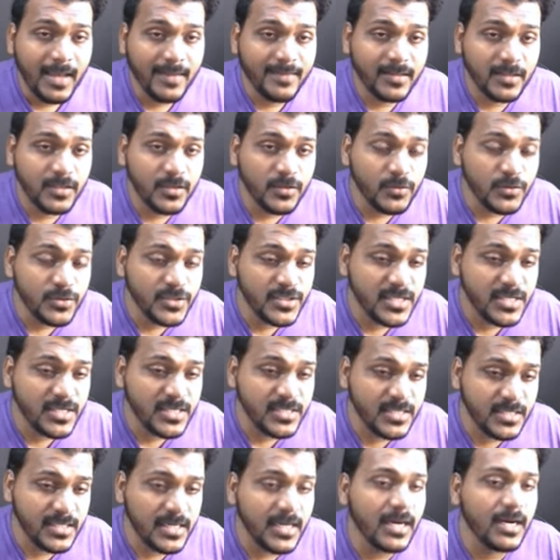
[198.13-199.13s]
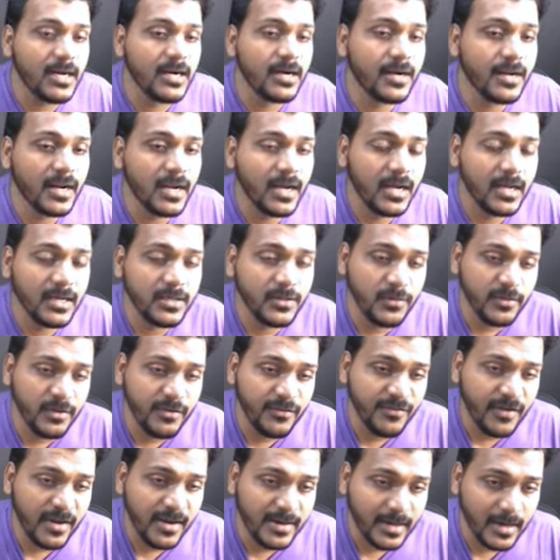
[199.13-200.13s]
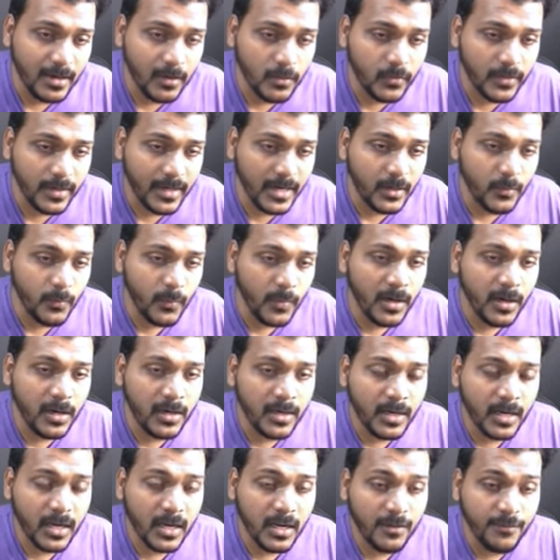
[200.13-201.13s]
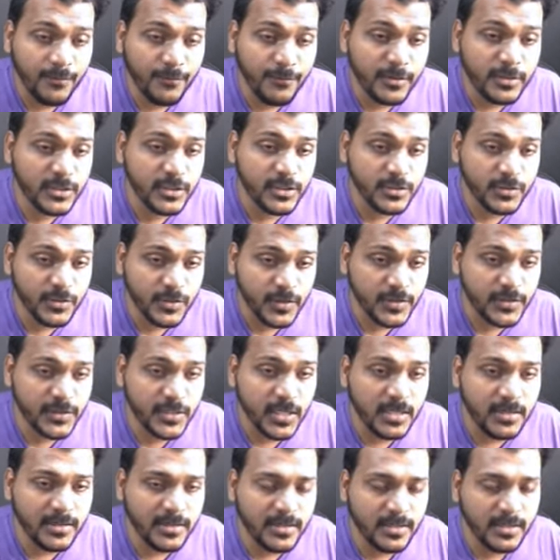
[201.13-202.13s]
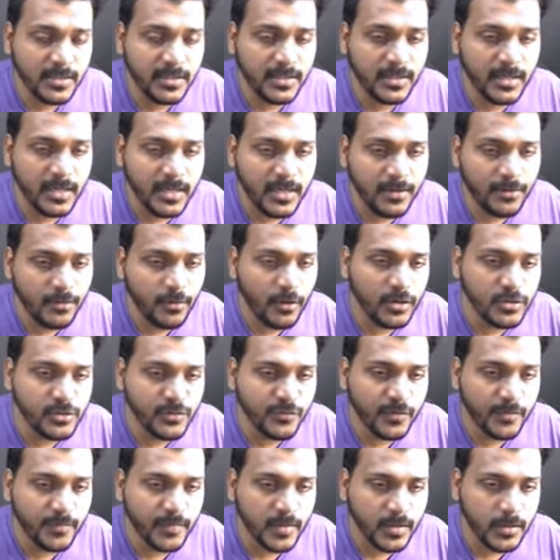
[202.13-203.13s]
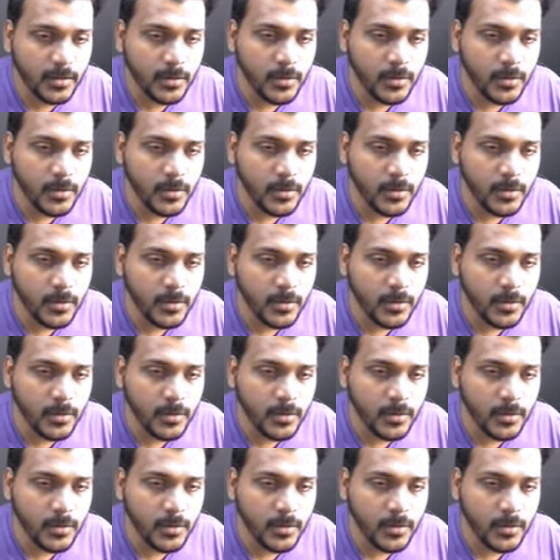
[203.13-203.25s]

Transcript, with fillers: And the UCG Ultra, UniFi Cloud Gateway Ultra, which is recently launched from the